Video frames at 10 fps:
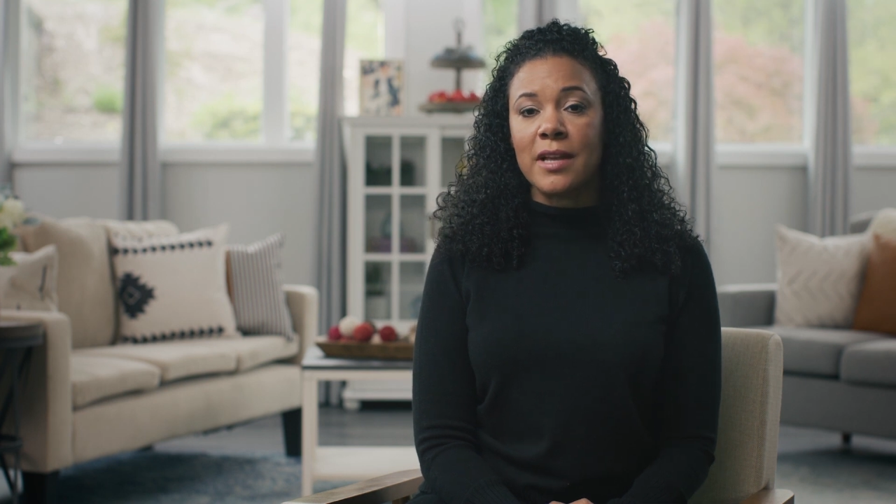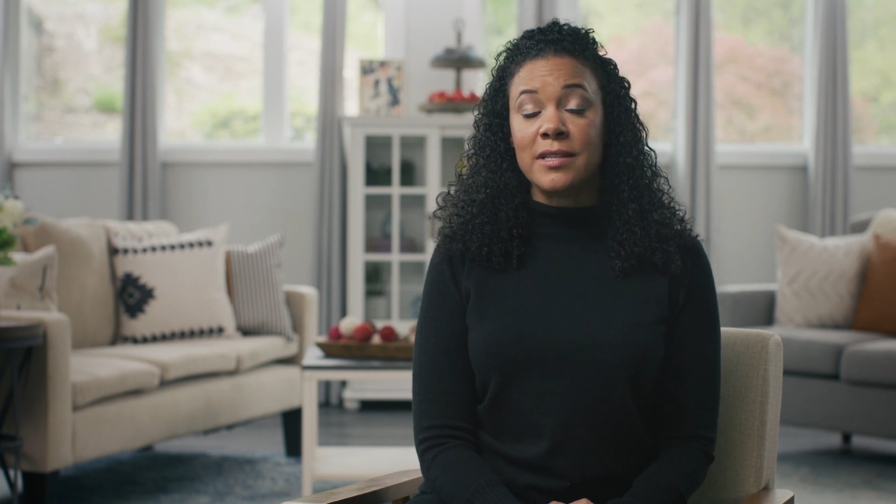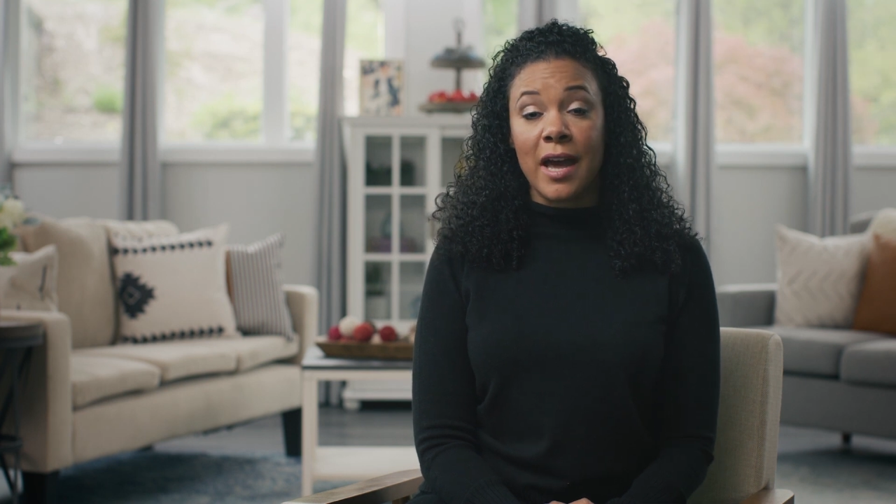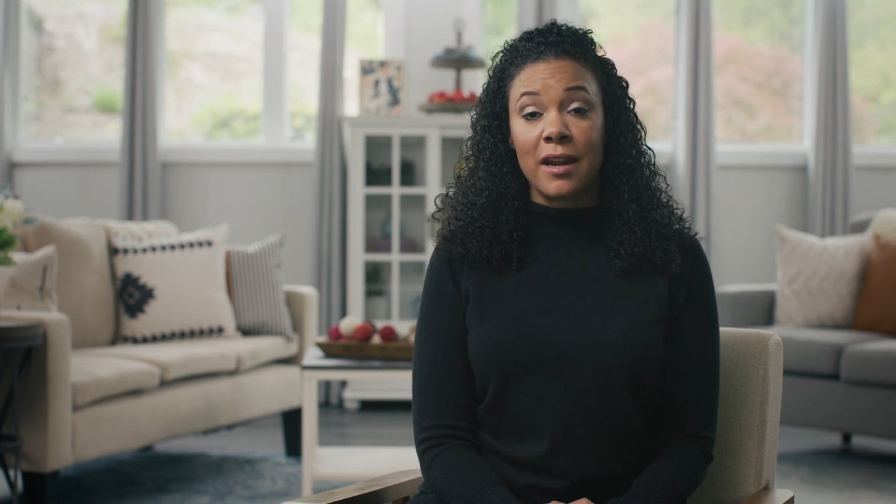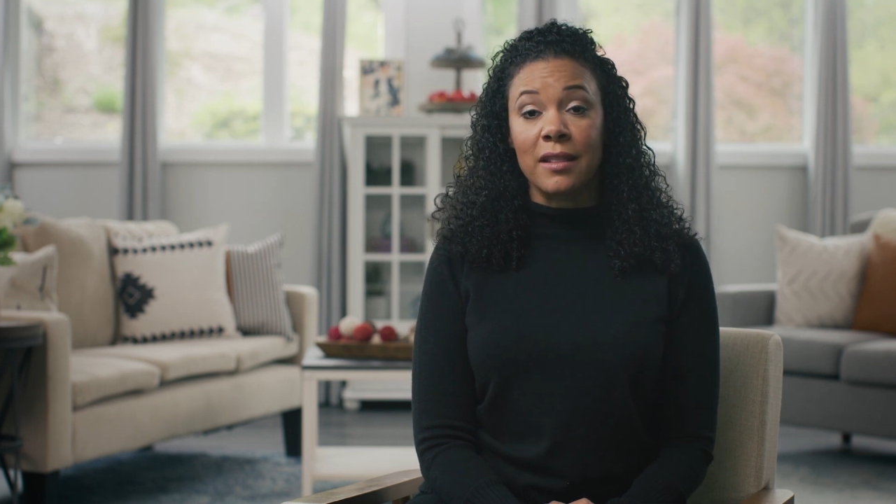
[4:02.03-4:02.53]

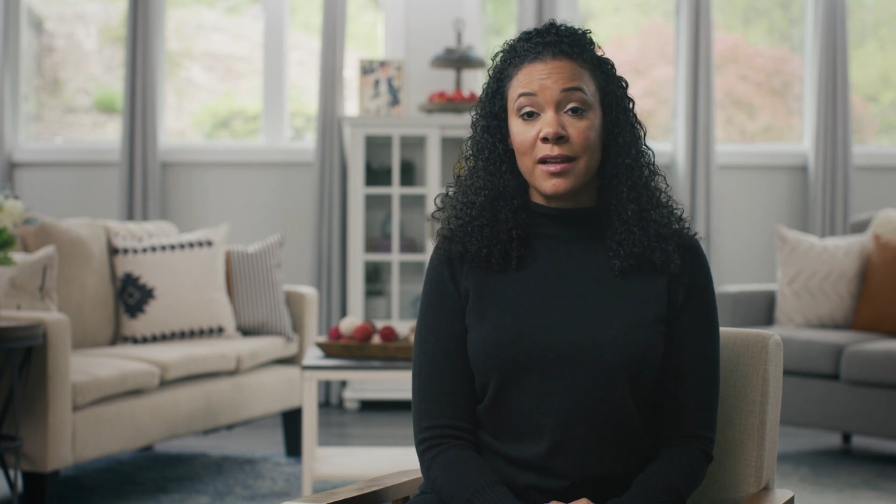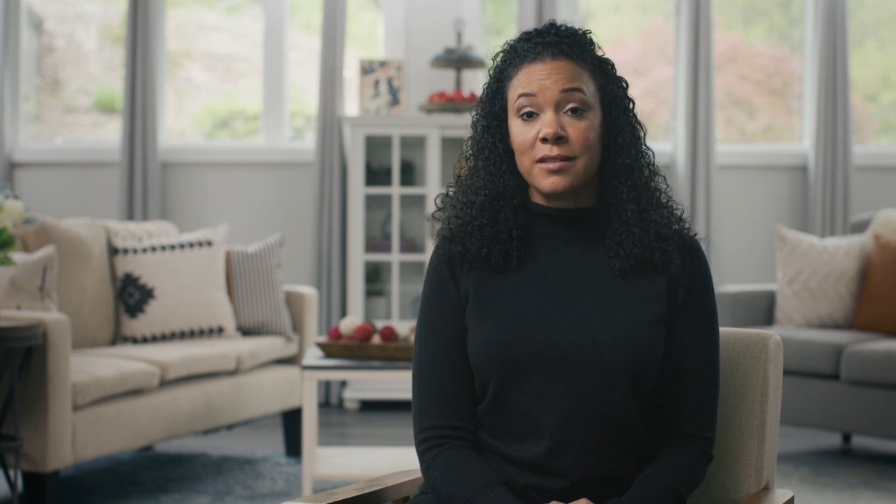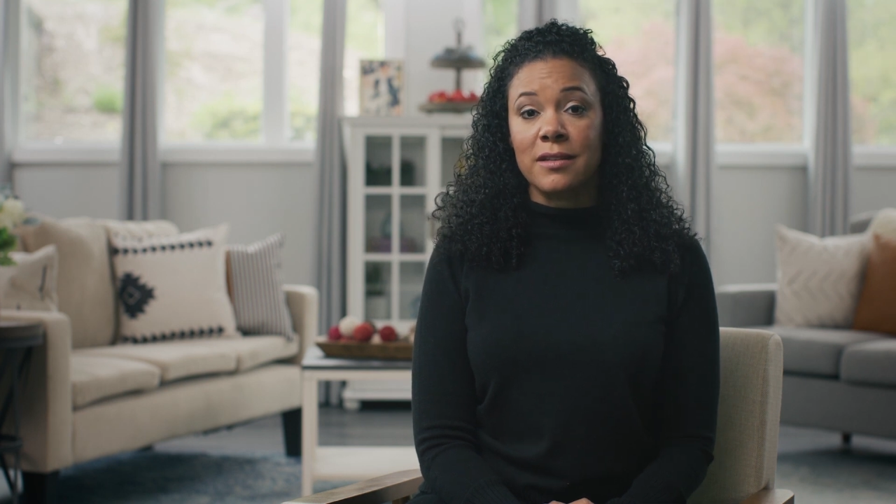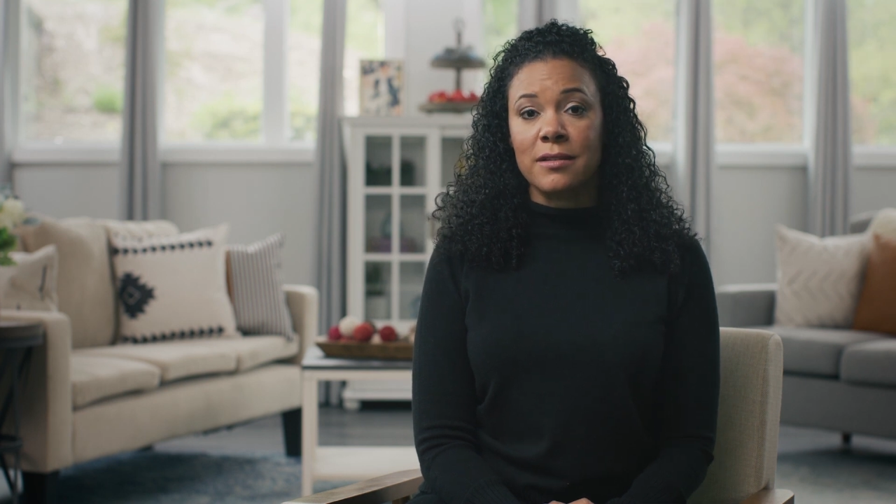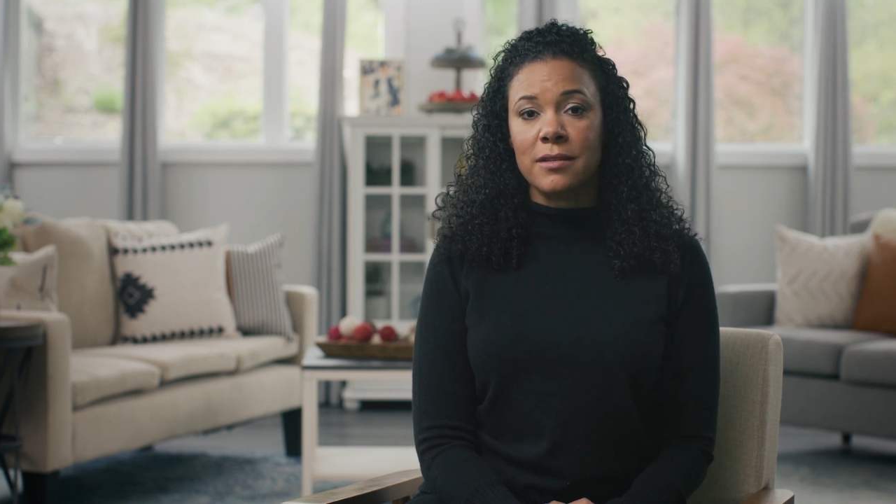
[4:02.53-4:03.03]
as
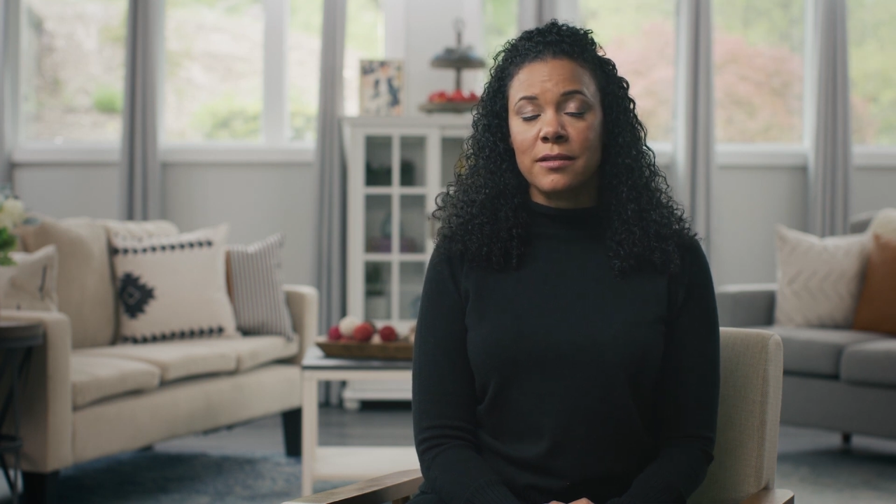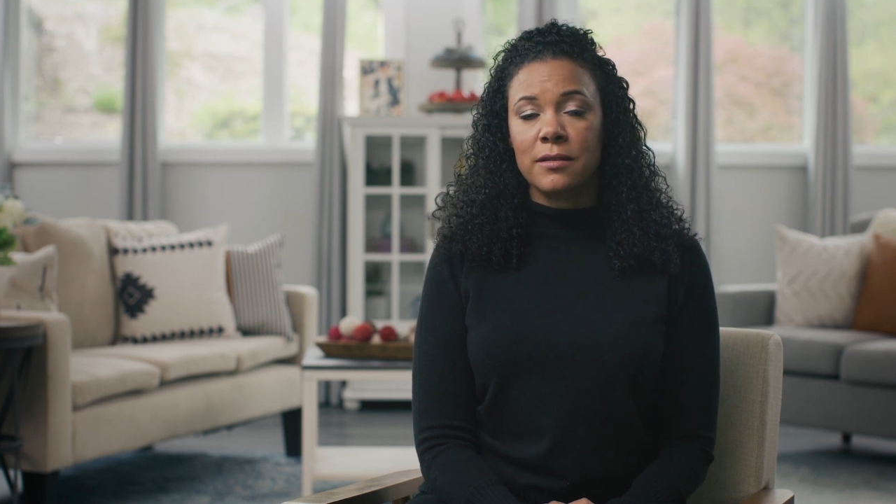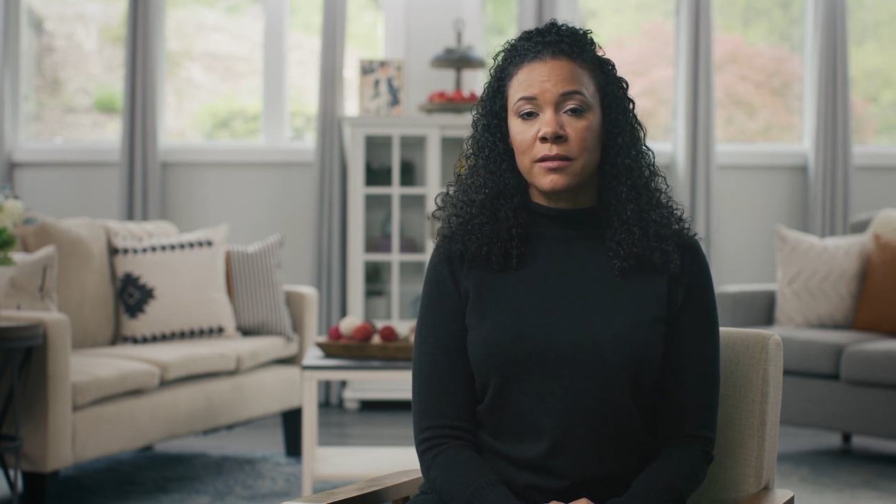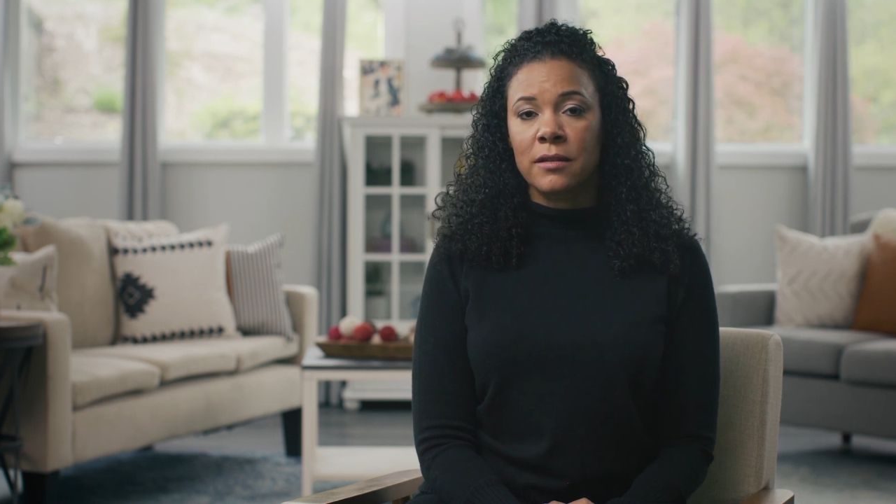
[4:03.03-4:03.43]
adolescents.